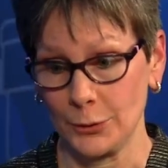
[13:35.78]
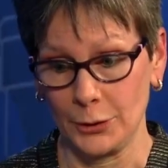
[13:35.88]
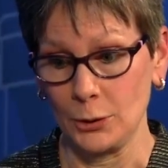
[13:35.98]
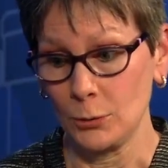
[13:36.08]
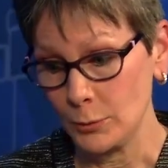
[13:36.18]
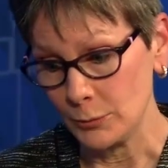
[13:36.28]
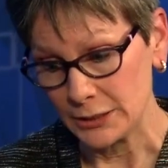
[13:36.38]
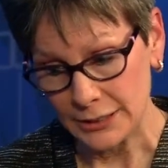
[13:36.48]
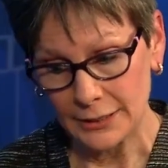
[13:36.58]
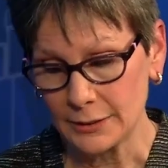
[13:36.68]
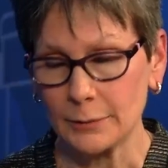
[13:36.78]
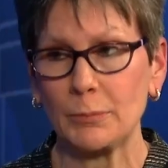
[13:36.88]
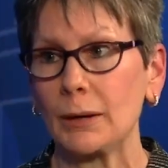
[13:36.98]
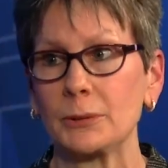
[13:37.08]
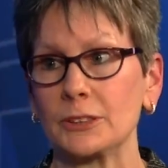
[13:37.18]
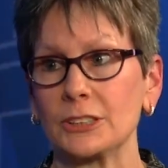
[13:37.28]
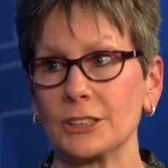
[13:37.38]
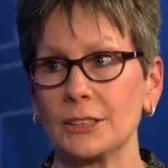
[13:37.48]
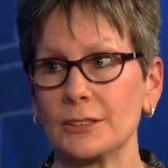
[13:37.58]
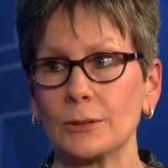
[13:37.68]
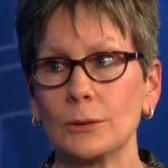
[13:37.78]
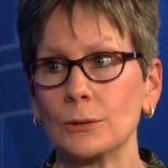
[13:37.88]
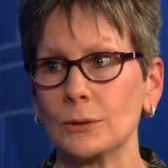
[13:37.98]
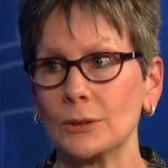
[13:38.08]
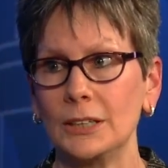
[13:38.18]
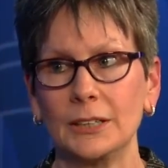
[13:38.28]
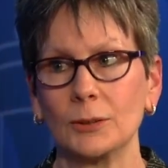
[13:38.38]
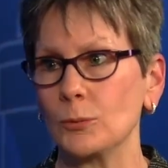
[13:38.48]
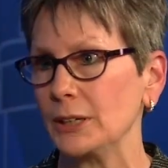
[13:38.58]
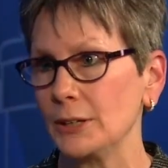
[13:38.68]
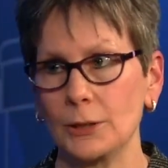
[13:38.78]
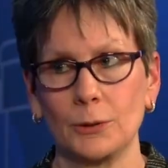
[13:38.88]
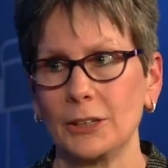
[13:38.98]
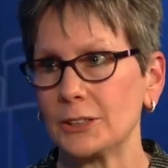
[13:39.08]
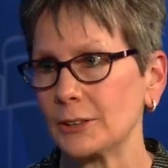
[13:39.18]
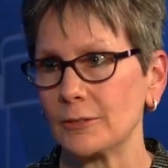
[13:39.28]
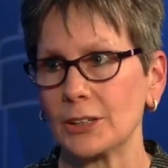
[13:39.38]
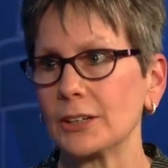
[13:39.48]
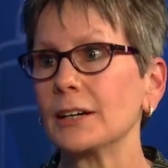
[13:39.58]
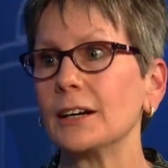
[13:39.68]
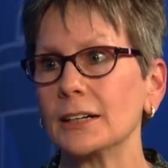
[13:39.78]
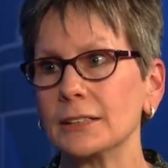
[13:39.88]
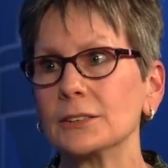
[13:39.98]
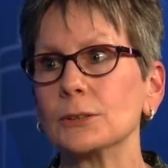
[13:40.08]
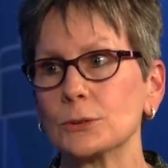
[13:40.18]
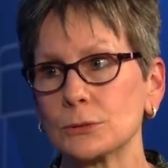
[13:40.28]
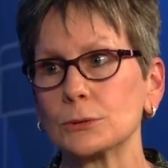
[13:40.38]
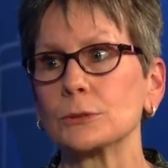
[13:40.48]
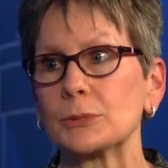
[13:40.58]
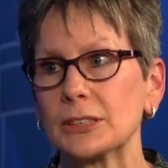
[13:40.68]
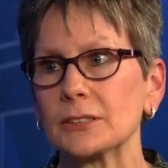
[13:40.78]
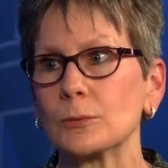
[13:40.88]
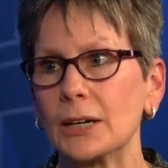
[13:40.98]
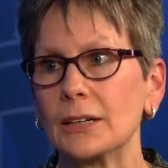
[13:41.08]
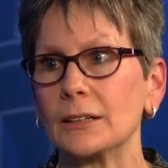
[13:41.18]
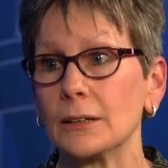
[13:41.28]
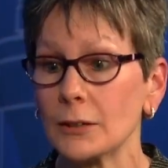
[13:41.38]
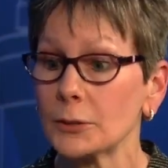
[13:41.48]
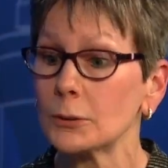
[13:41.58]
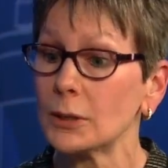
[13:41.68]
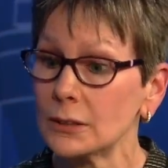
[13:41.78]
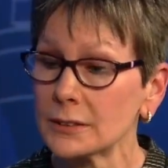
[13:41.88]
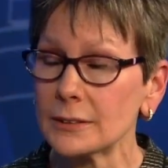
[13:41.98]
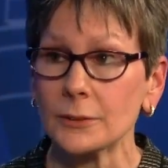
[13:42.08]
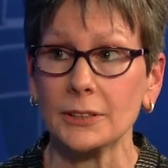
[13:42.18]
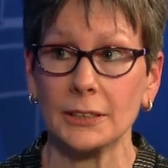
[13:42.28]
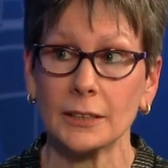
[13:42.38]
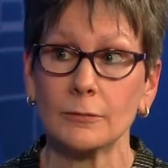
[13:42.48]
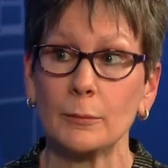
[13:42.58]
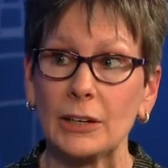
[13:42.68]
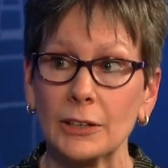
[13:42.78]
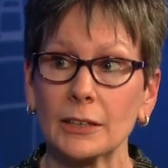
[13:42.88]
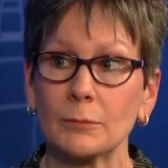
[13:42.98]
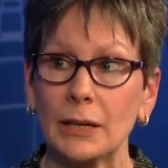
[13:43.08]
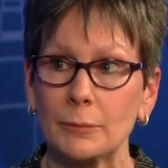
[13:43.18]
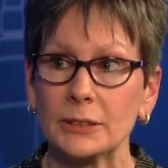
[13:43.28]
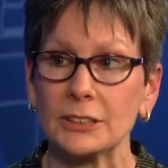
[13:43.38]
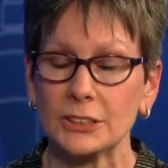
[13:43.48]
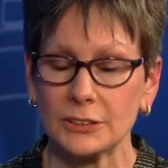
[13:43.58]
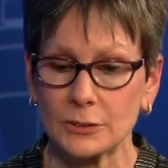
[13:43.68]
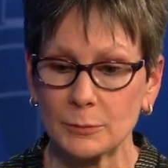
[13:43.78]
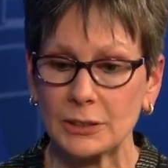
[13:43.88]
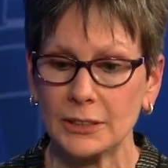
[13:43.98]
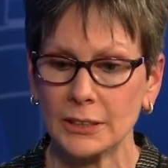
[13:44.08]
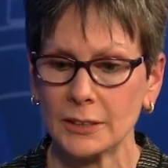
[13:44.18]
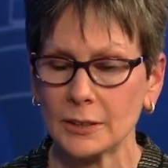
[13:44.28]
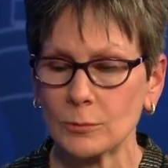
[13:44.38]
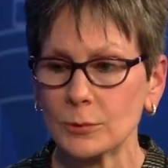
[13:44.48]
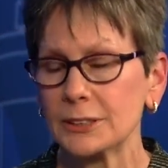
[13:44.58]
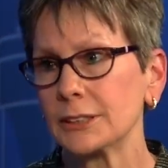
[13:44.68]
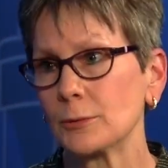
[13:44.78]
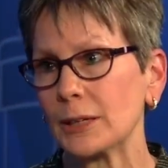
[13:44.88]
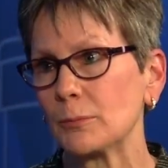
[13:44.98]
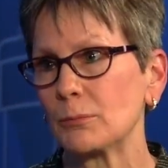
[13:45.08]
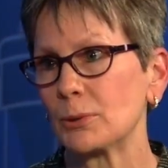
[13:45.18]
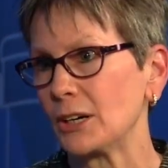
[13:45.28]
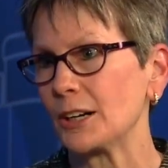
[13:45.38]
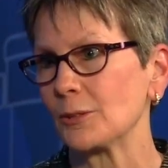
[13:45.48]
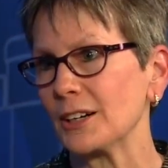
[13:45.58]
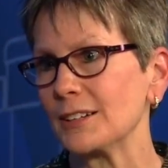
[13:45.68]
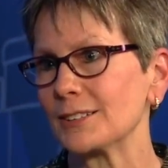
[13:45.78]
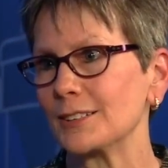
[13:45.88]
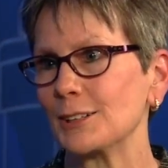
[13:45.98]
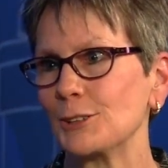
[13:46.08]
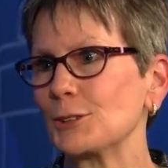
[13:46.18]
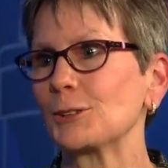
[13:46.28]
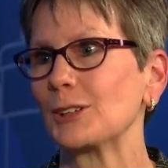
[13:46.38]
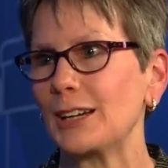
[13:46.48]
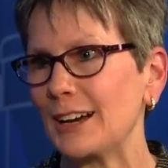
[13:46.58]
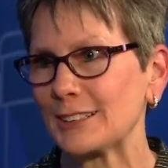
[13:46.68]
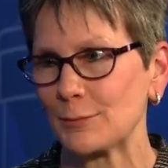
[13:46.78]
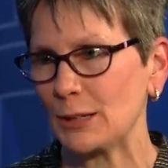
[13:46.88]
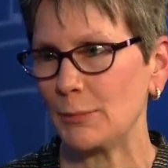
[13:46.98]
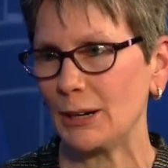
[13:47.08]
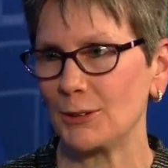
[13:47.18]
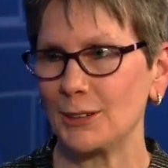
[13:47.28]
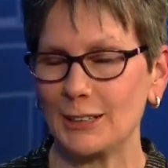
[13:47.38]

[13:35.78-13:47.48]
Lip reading: though, when we take the population as a whole, we know that they're very high in those groups as well. Although also the Native American population, there's been really great progress. And I know you're going to ask me about